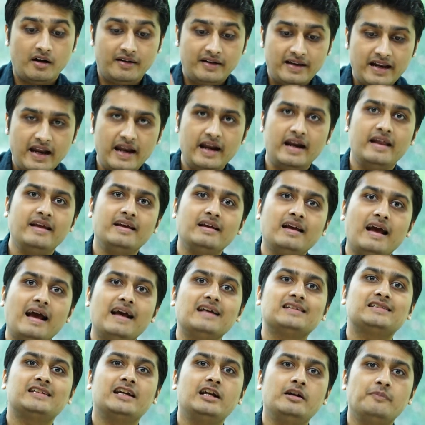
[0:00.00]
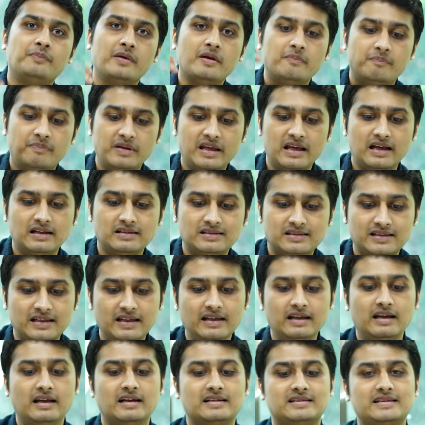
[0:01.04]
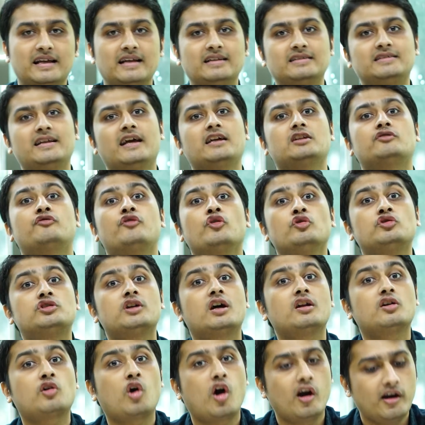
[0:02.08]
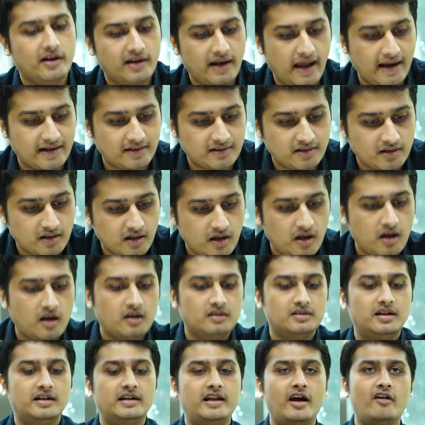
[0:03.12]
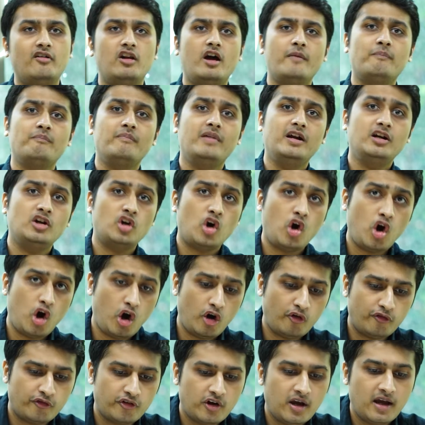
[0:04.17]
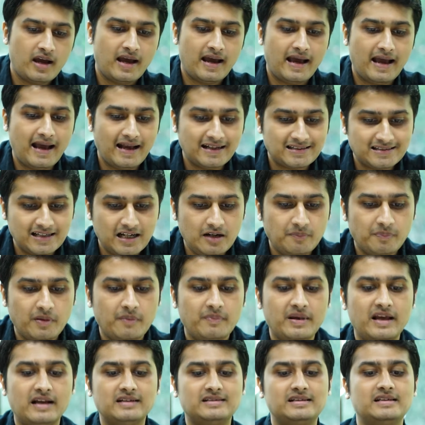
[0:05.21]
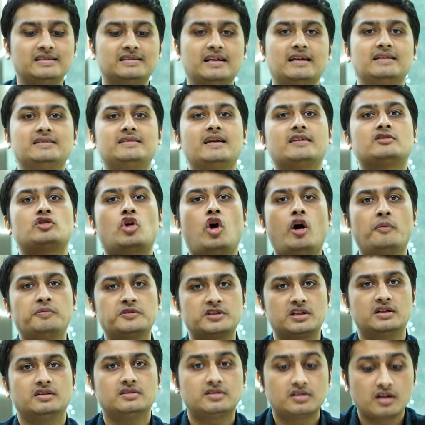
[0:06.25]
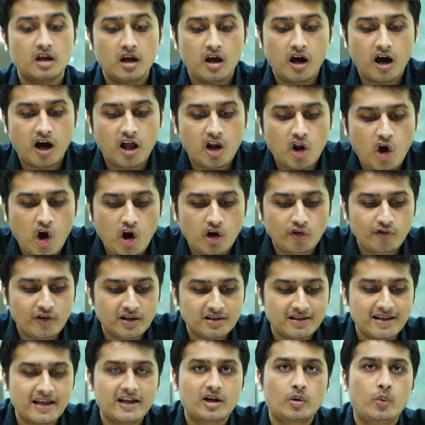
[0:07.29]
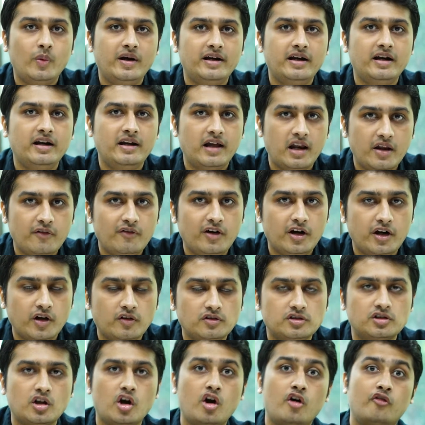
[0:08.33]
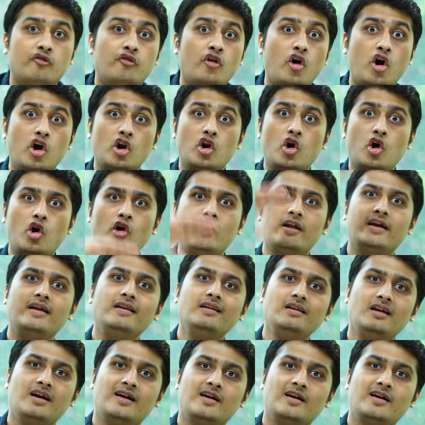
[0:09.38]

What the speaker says: trading S&P BSE Sensex future contract. The development of S&P BSE Sensex options along with equity derivatives followed in